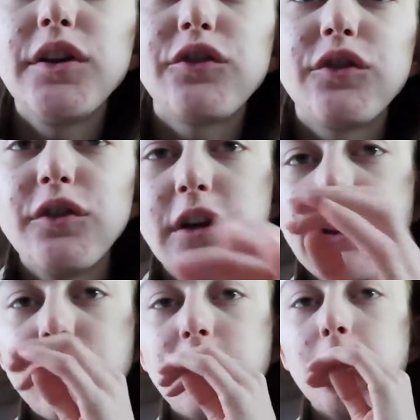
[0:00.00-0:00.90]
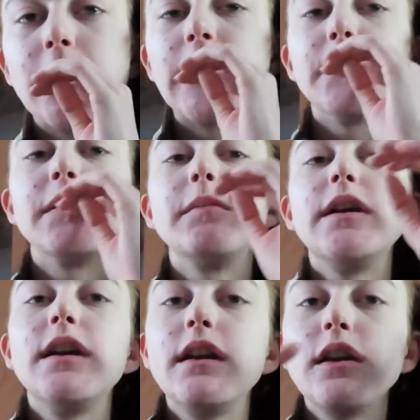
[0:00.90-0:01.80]
pretty sure you guys don't care about
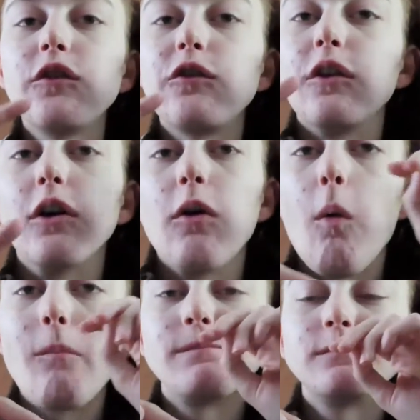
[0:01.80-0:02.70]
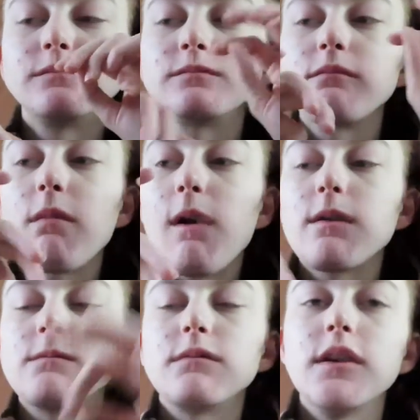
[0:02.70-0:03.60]
me eating, so
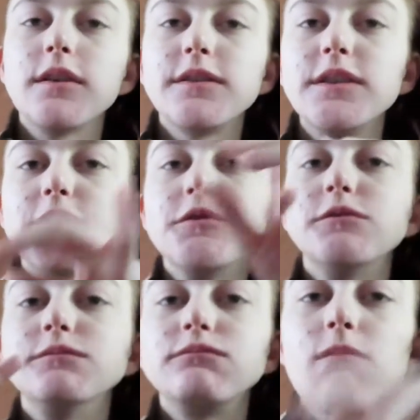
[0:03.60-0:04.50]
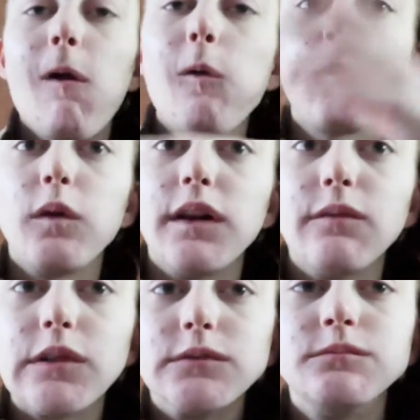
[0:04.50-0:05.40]
I'll see you
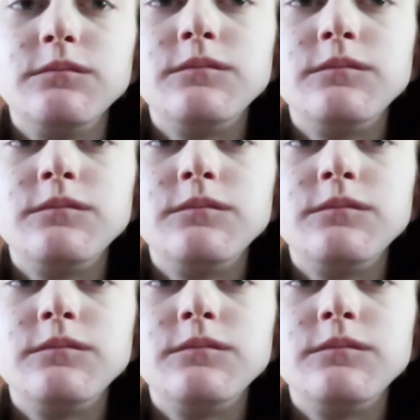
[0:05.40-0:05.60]
whenever.